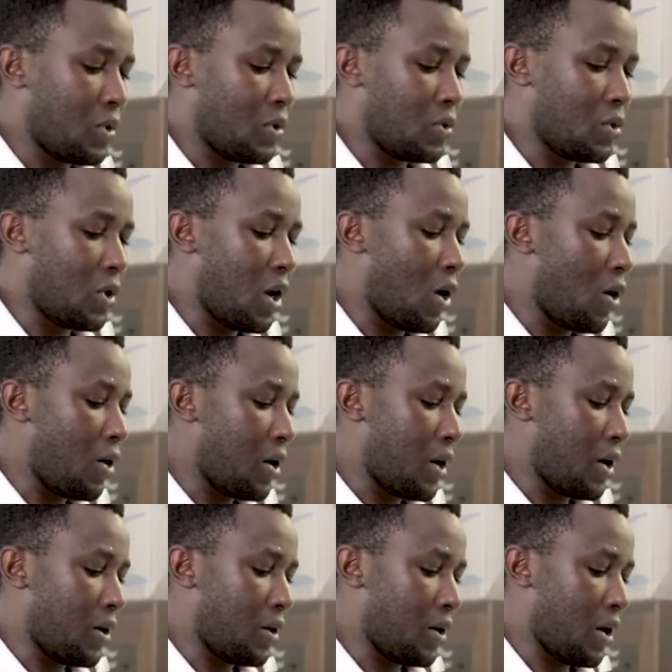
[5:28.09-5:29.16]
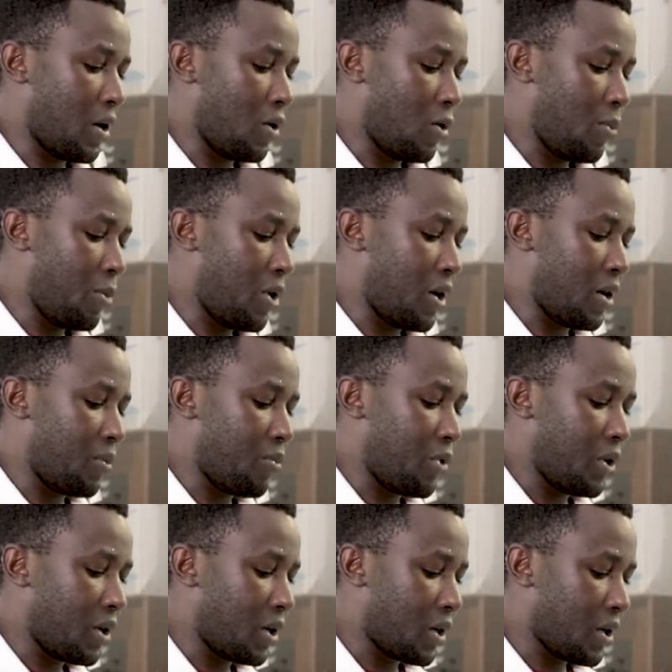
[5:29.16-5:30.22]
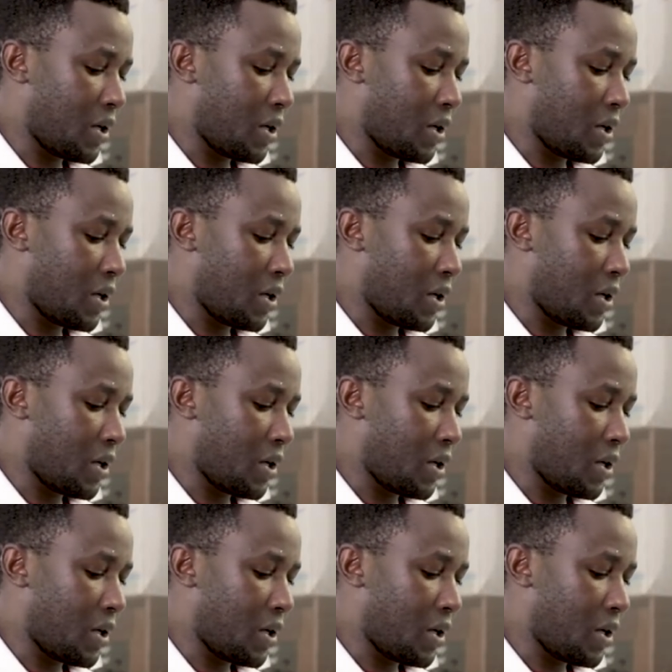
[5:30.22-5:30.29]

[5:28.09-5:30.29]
So now I open and pick